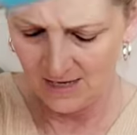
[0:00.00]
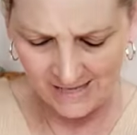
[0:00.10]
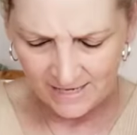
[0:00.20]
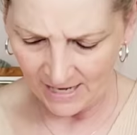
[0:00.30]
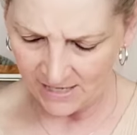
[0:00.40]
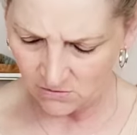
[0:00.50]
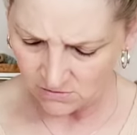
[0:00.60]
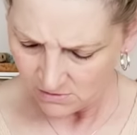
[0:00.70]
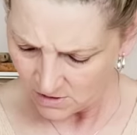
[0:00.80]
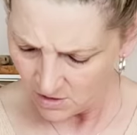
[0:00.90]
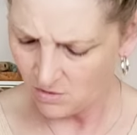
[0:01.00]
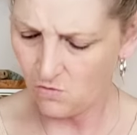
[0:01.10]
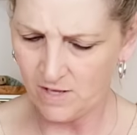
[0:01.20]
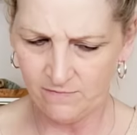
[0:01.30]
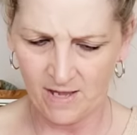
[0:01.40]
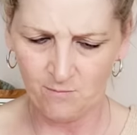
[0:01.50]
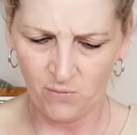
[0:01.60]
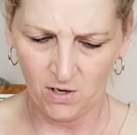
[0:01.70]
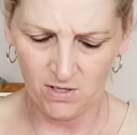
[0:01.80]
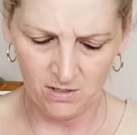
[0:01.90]
again, I don't know if I
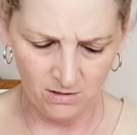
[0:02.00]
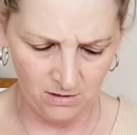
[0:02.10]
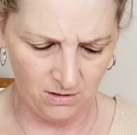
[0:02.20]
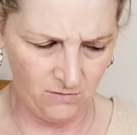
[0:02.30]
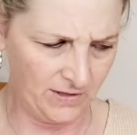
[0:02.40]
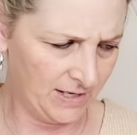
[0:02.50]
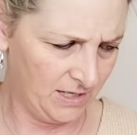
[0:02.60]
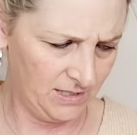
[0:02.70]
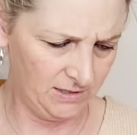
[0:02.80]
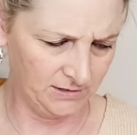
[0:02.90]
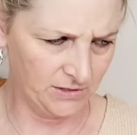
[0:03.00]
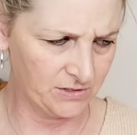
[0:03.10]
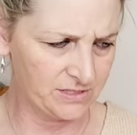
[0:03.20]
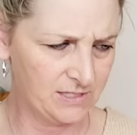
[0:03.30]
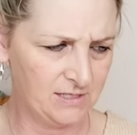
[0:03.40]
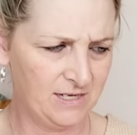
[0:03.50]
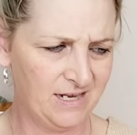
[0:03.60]
bought all the colors.